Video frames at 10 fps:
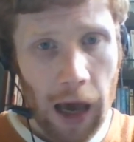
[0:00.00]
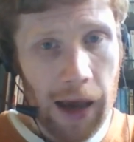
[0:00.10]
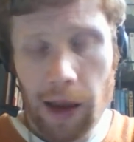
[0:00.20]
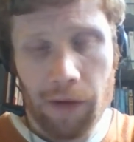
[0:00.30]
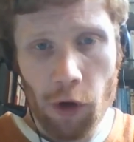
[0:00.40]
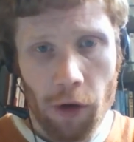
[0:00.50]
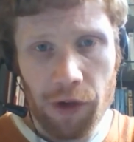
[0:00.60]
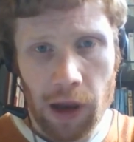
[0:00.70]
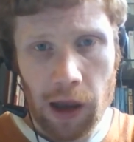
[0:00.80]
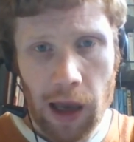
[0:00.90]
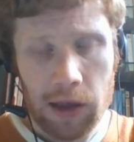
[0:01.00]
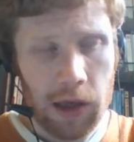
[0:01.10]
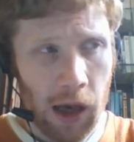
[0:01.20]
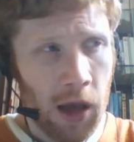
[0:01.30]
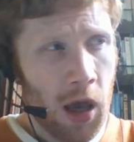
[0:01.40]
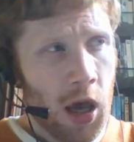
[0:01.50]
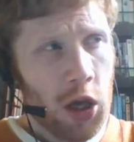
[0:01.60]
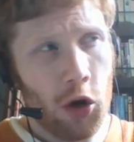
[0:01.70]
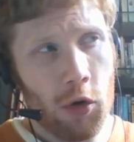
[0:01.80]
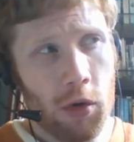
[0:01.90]
I'd have nothing against that.
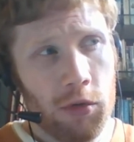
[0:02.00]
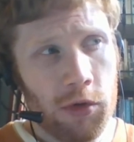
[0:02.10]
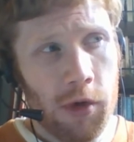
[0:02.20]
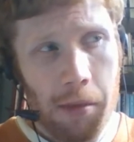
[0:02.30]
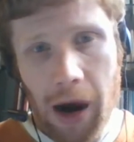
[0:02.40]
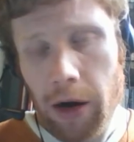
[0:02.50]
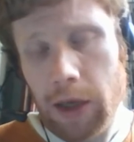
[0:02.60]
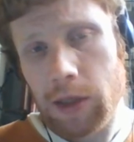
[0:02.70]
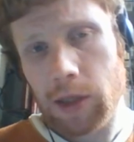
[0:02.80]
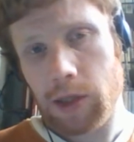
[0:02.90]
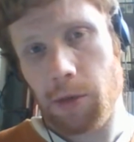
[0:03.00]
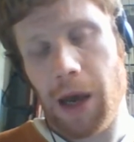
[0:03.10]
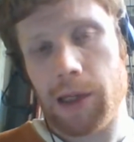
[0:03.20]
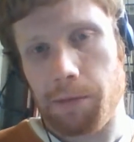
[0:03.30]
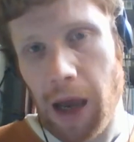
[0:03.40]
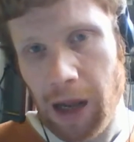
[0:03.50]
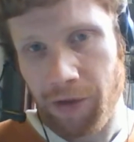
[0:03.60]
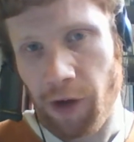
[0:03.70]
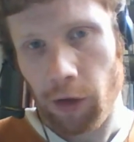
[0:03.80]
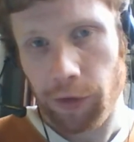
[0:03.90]
You know, the American system has many
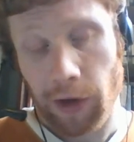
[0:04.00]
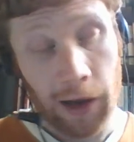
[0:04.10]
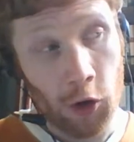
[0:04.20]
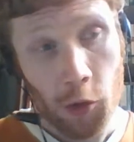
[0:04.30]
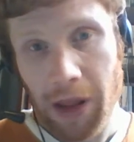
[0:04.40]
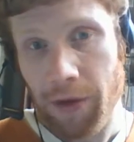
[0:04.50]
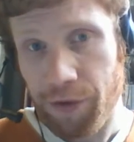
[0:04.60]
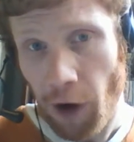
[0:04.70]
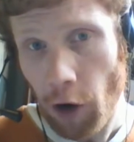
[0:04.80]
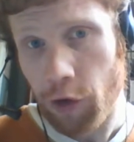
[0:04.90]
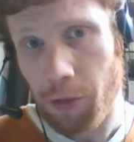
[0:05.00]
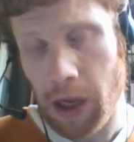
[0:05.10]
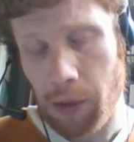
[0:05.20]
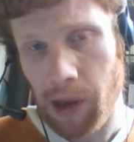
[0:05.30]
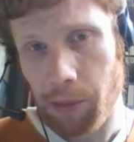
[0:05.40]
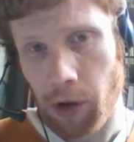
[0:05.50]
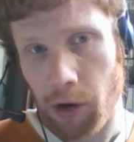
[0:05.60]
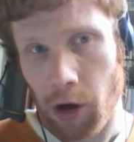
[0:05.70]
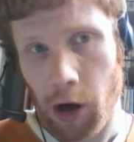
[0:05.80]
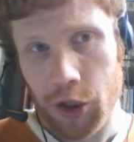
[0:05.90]
faults. I do believe far too many people
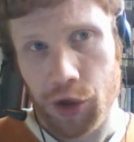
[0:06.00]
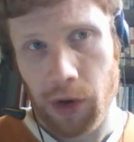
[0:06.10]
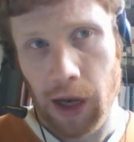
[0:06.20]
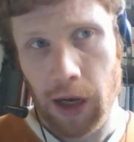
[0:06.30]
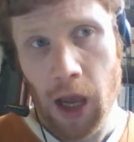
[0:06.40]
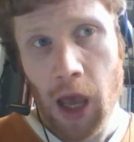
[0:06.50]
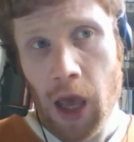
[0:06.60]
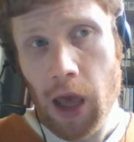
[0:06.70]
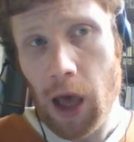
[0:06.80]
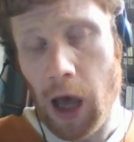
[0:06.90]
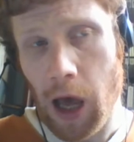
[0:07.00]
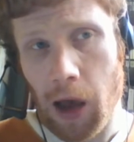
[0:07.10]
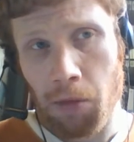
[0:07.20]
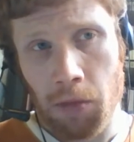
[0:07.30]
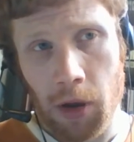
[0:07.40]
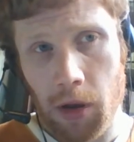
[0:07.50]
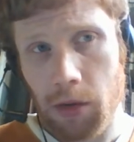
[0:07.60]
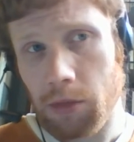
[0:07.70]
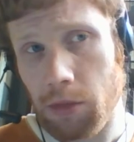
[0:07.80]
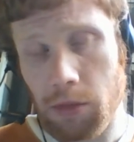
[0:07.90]
are incarcerated, um,
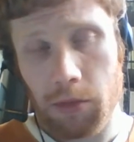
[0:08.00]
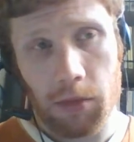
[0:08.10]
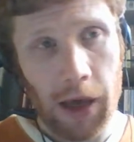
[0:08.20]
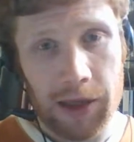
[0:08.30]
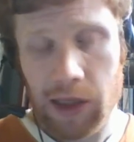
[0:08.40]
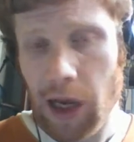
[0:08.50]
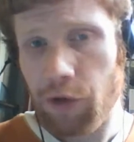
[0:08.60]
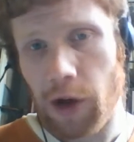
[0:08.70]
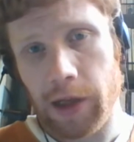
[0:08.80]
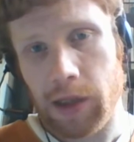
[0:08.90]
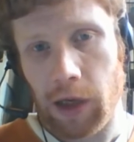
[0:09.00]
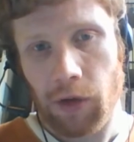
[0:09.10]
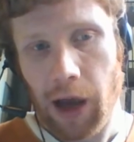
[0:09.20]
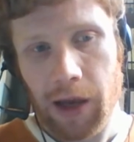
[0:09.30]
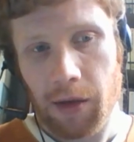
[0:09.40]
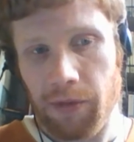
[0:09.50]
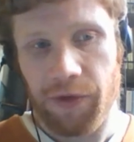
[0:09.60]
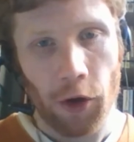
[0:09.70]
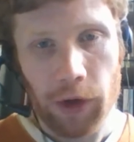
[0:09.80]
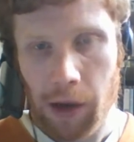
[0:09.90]
etc., etc. I can
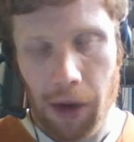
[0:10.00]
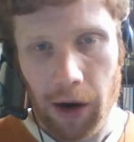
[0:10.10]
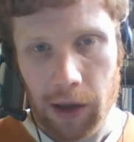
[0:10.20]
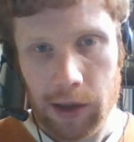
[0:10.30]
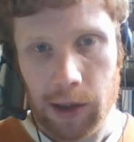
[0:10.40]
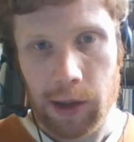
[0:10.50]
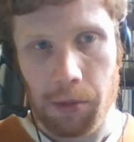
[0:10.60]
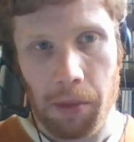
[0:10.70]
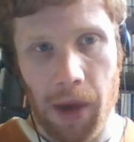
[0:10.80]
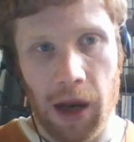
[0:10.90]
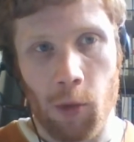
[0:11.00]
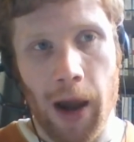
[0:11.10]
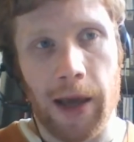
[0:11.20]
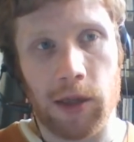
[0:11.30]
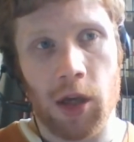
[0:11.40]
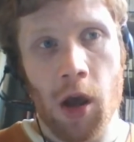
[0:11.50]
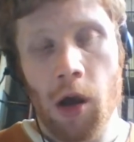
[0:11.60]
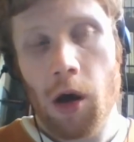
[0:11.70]
fault the American system in many ways.